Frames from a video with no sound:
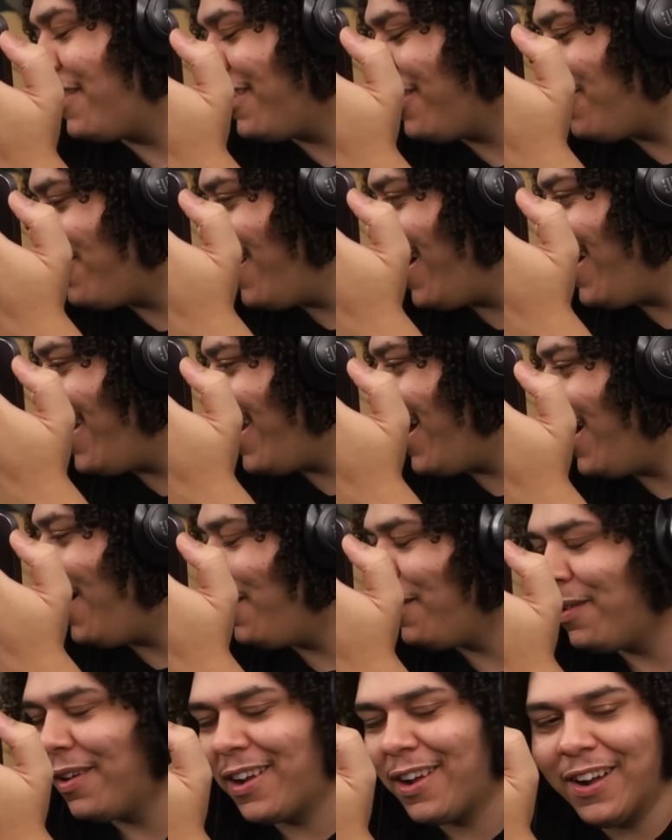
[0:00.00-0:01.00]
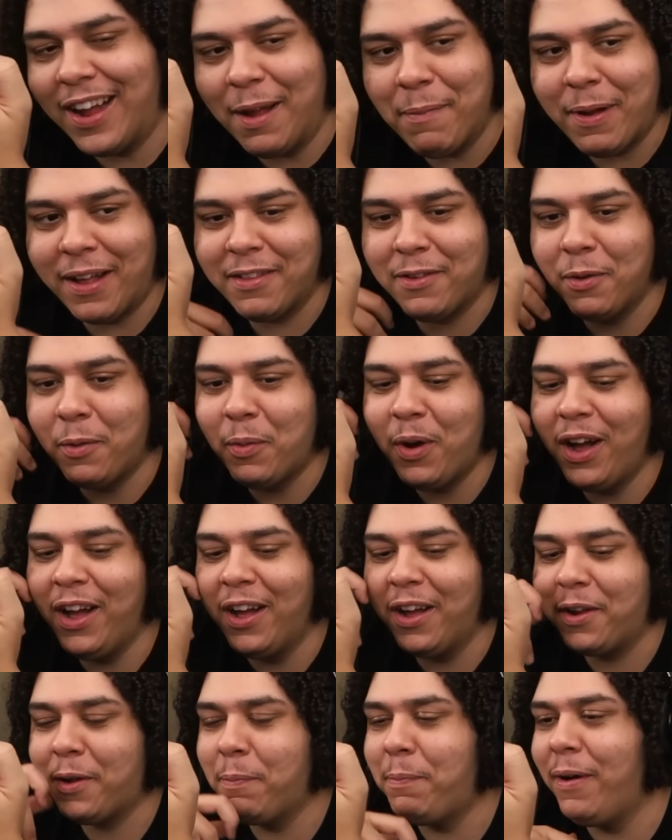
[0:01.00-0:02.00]
jet now. We gotta get back to
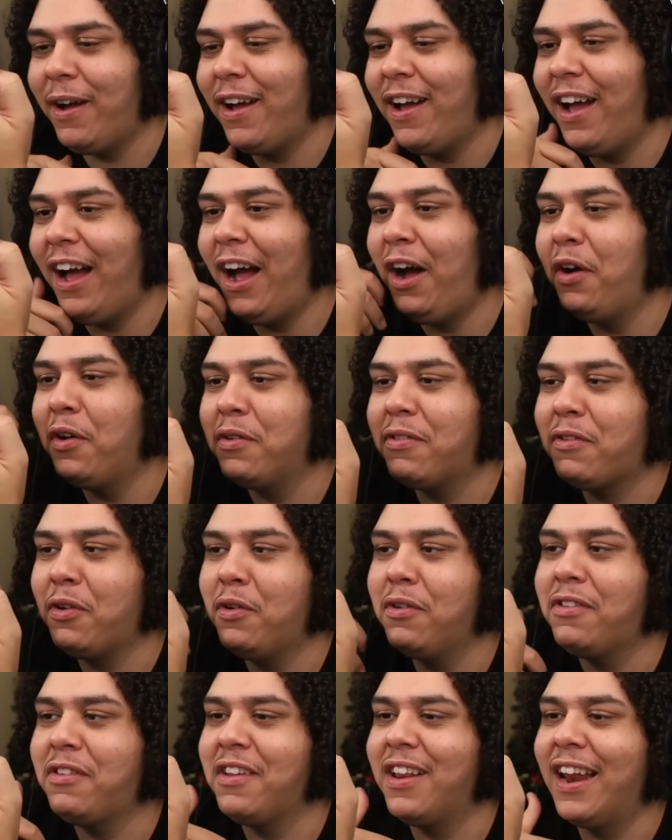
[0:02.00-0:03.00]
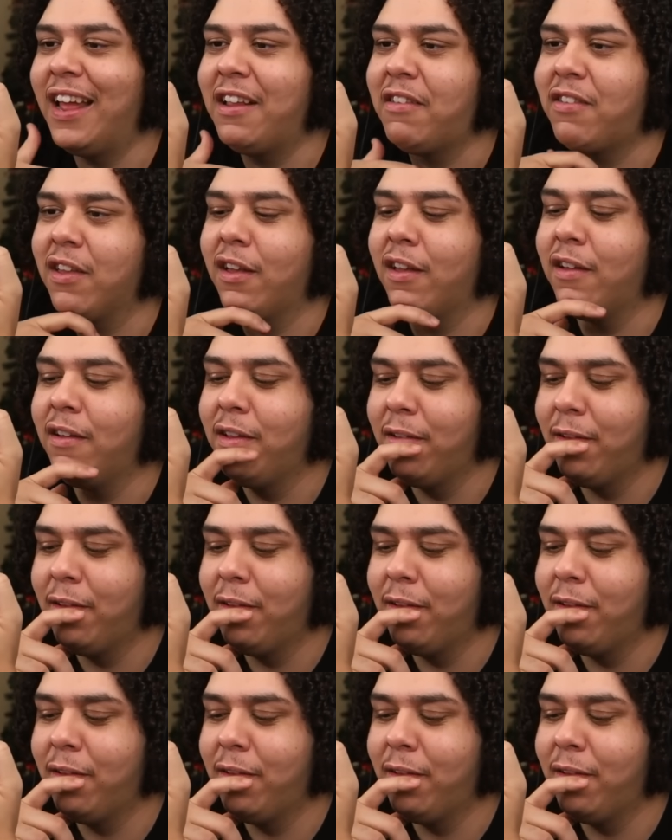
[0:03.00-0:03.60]
work, but I'll talk to you later.